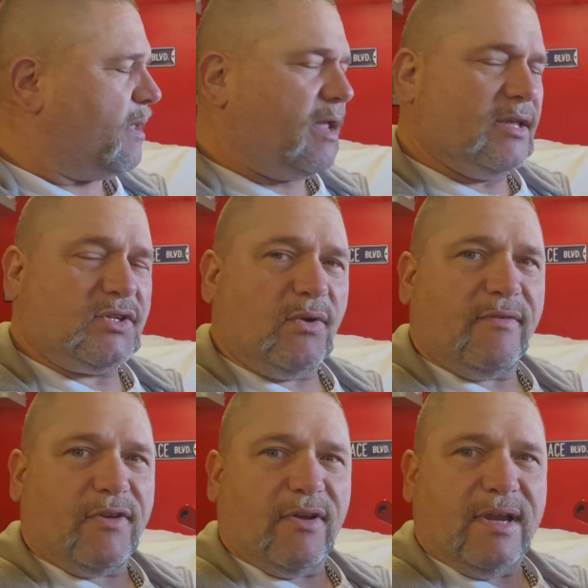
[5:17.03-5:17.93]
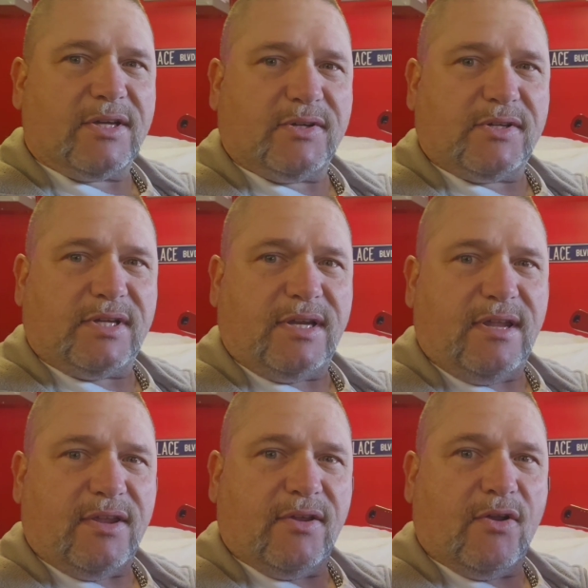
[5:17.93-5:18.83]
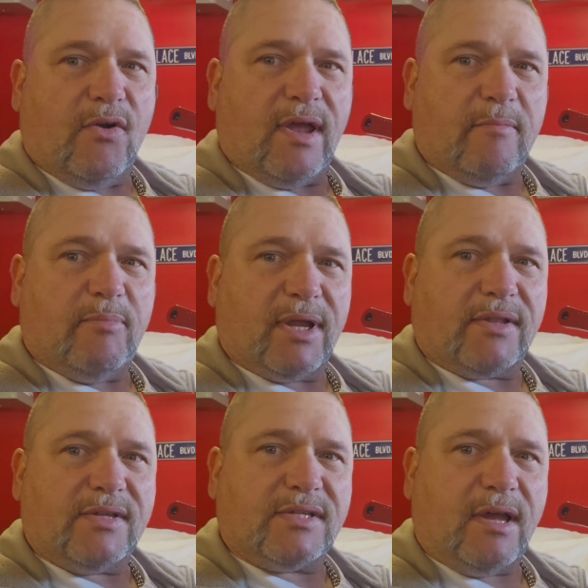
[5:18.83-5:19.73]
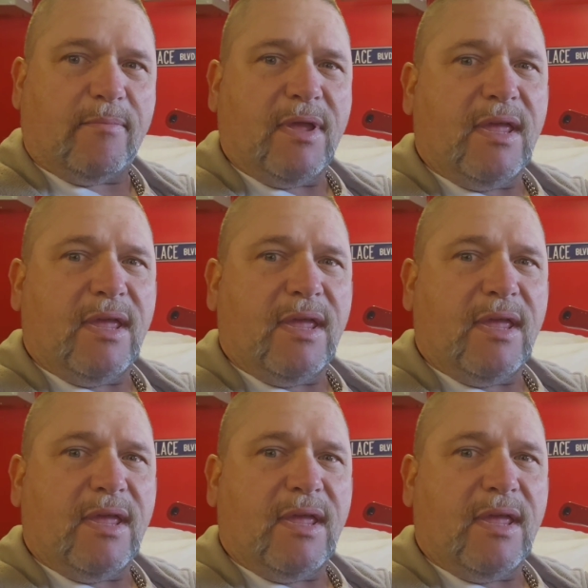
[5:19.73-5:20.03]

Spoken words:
So if you're interested, you can go ahead and pick this up.